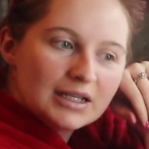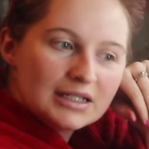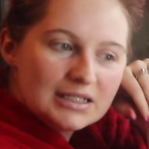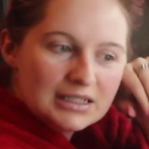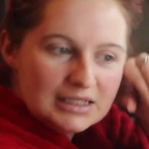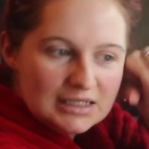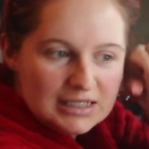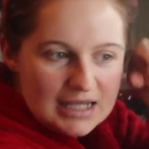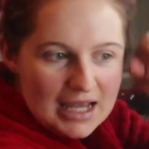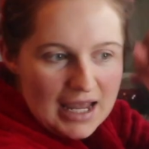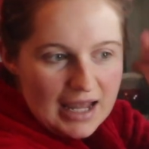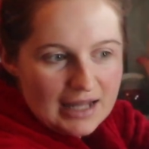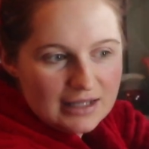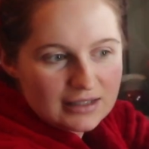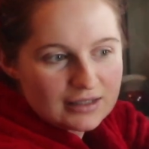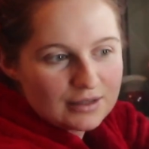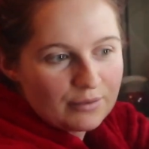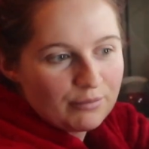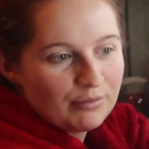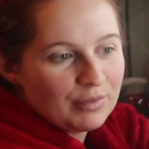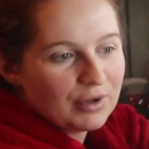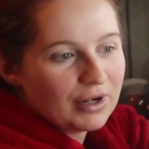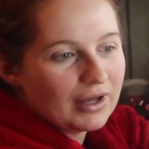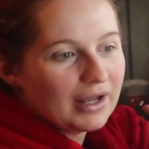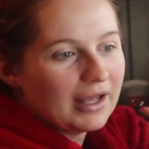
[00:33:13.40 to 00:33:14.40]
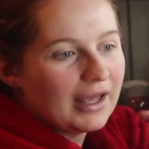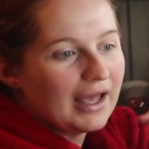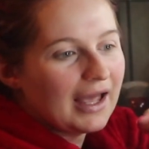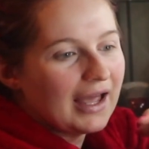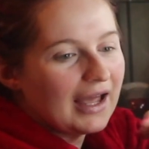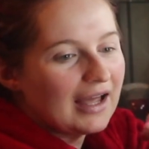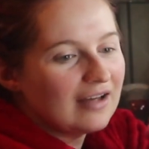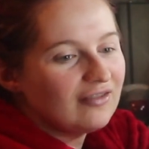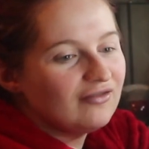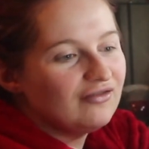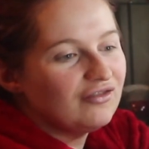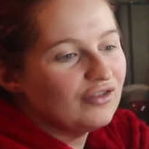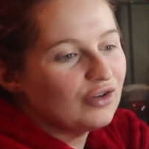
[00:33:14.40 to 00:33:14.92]
yet, but I
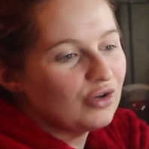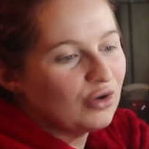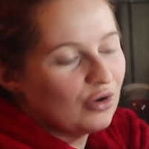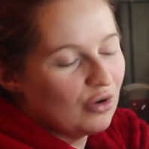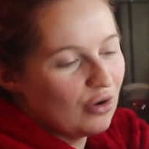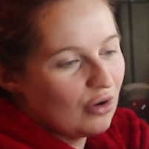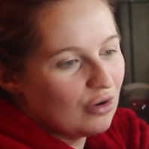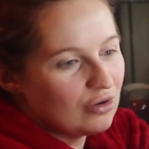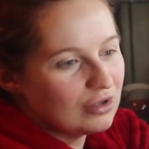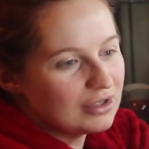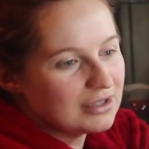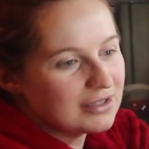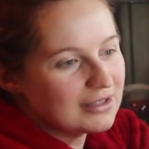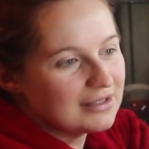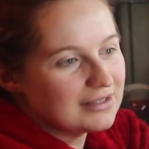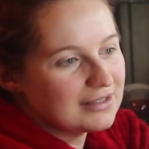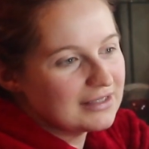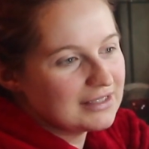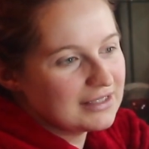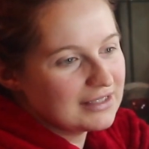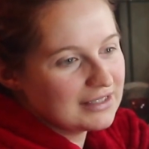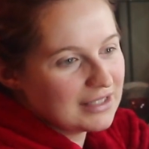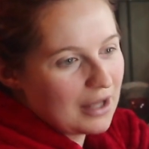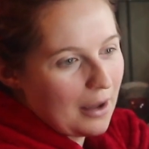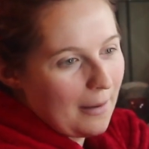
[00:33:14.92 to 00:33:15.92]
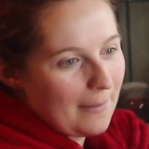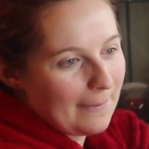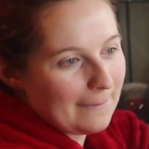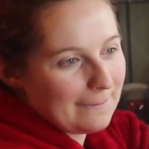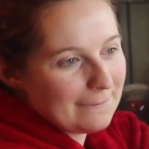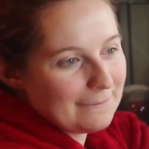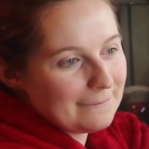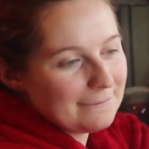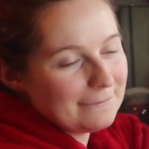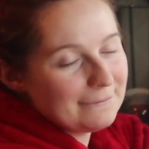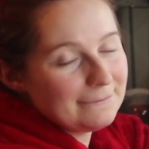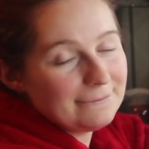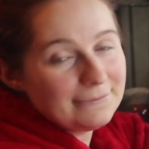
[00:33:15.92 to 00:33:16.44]
have got some
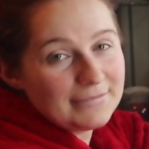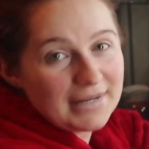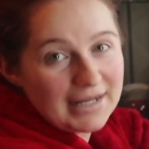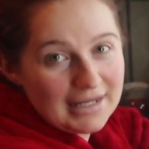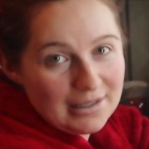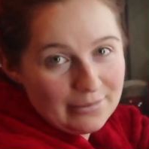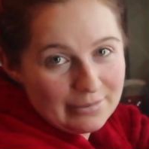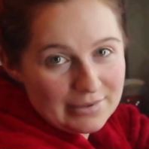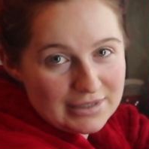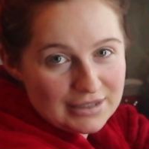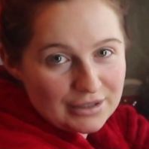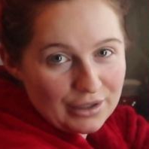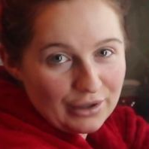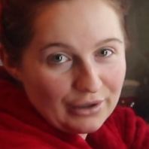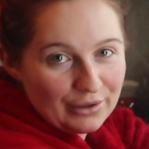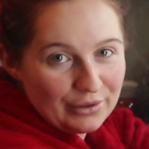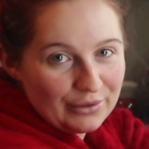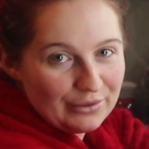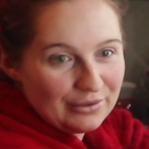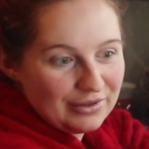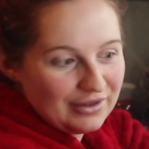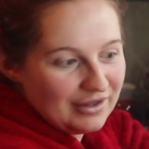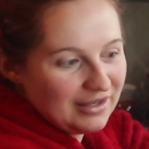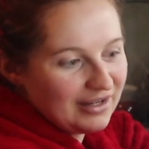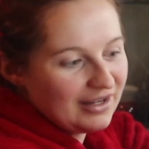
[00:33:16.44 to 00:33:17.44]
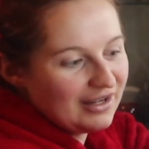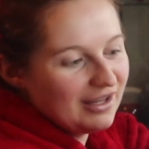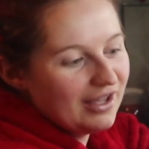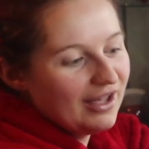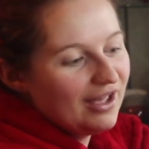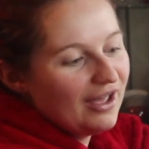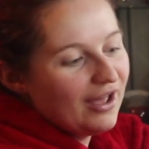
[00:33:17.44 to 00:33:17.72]
baby's clothing.